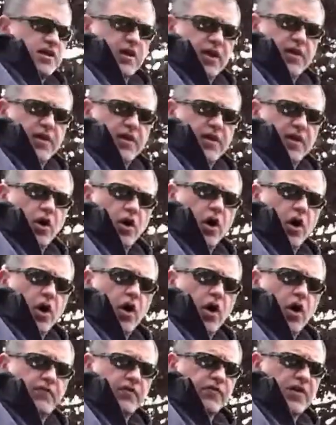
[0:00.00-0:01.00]
and then
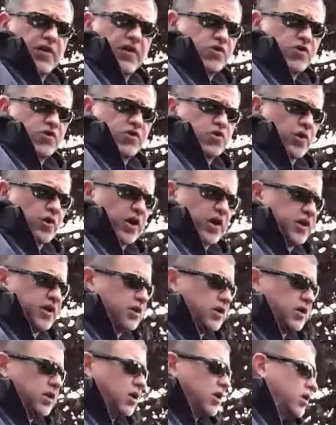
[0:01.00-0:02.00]
off of that strike,
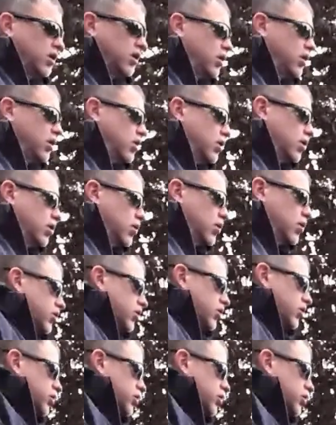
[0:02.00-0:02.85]
we're going to